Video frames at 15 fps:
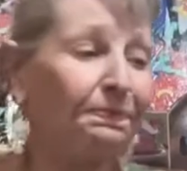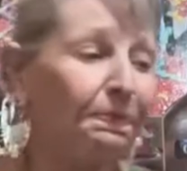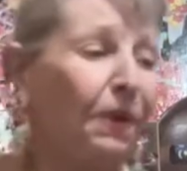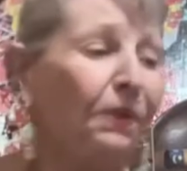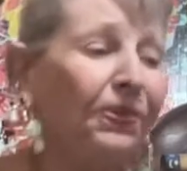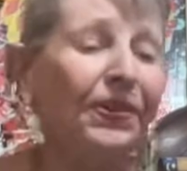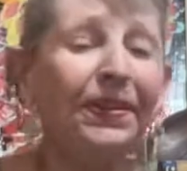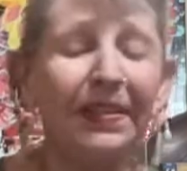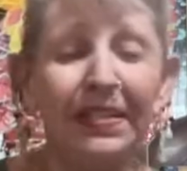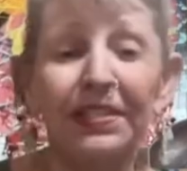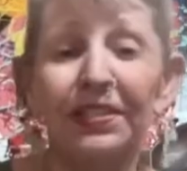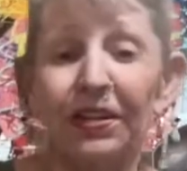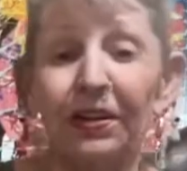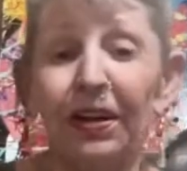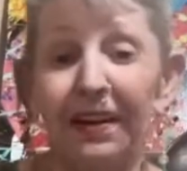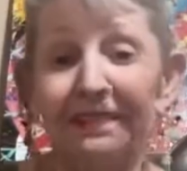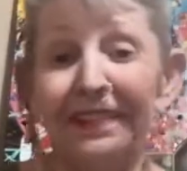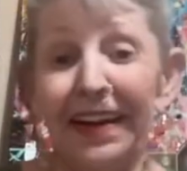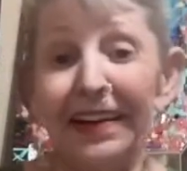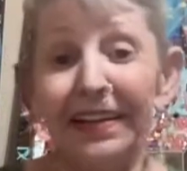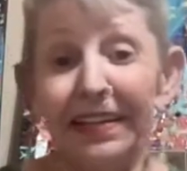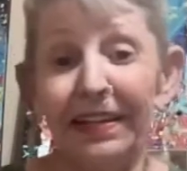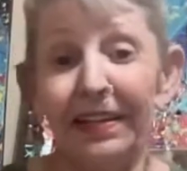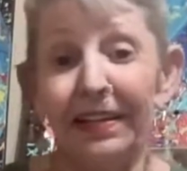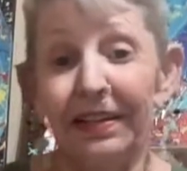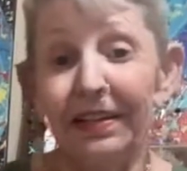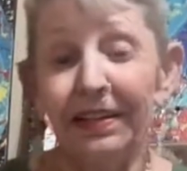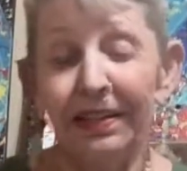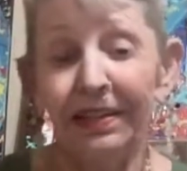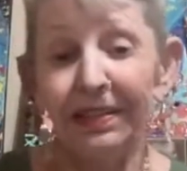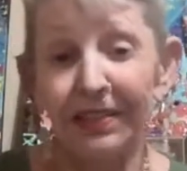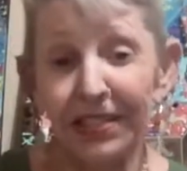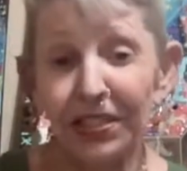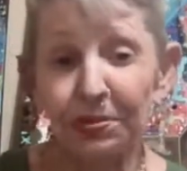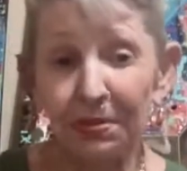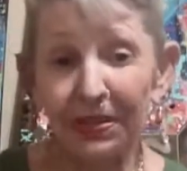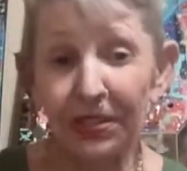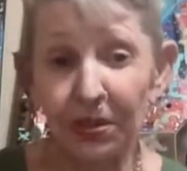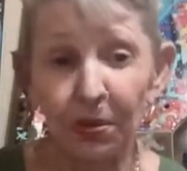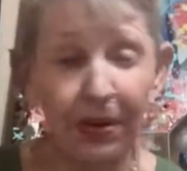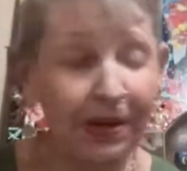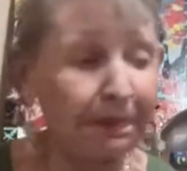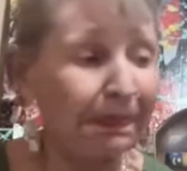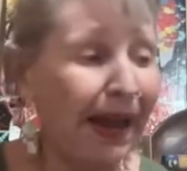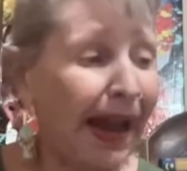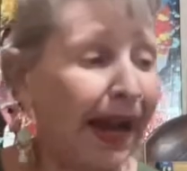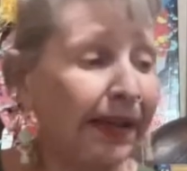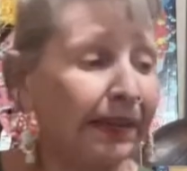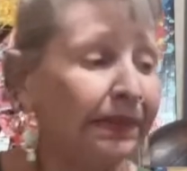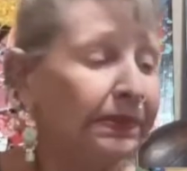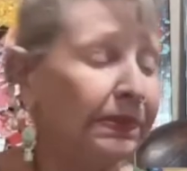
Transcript: both of these are Hawaii. This one's going back.